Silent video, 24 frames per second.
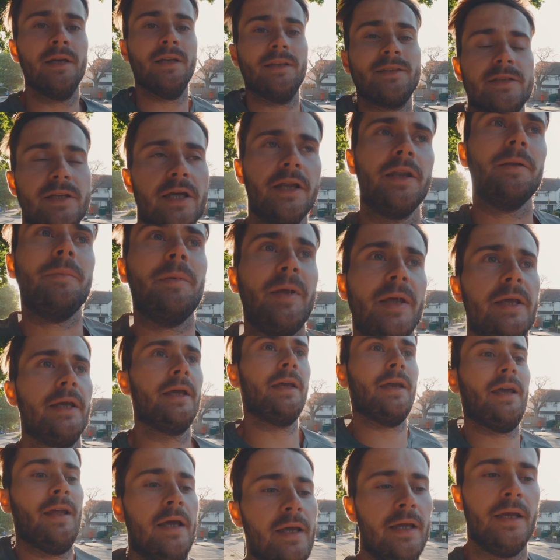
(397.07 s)
is going to
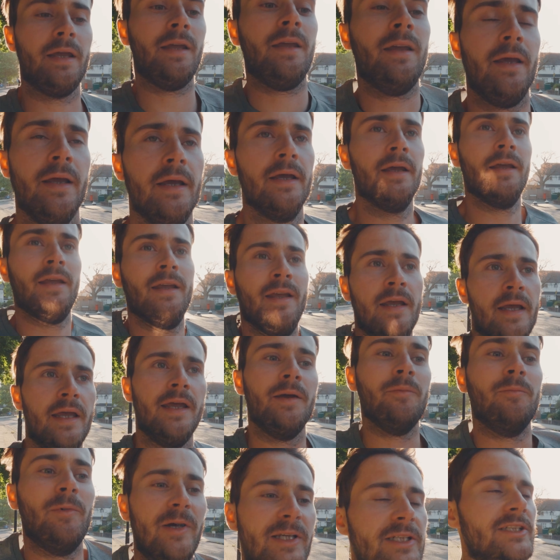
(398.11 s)
be
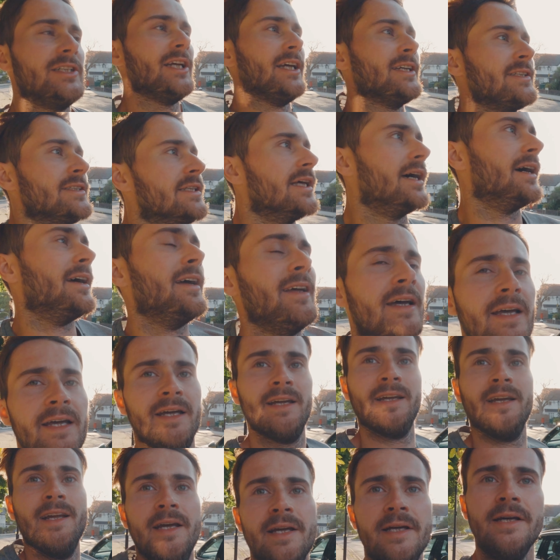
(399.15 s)
in Winchester,
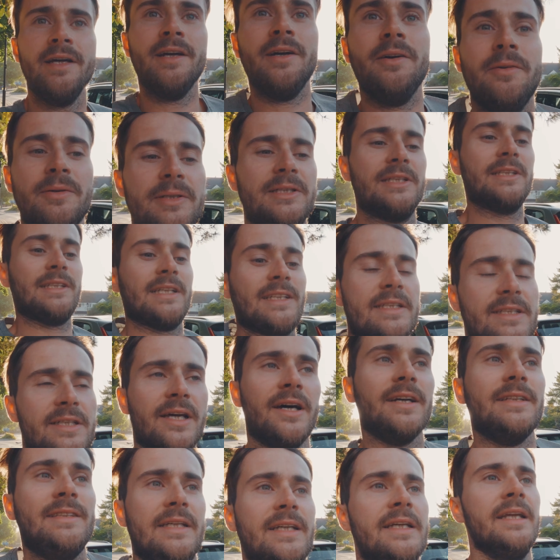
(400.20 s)
which is
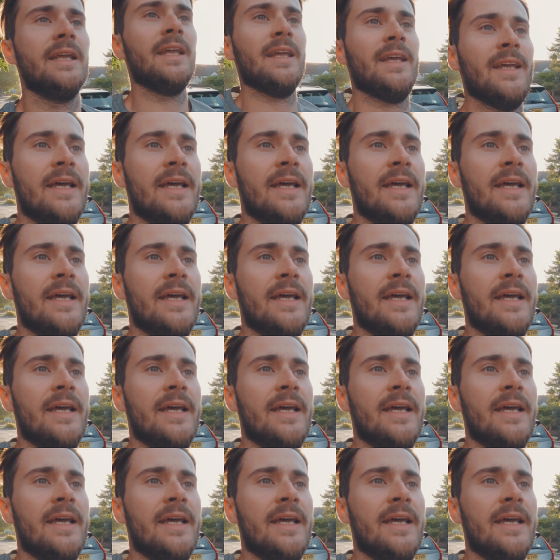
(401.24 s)
exciting.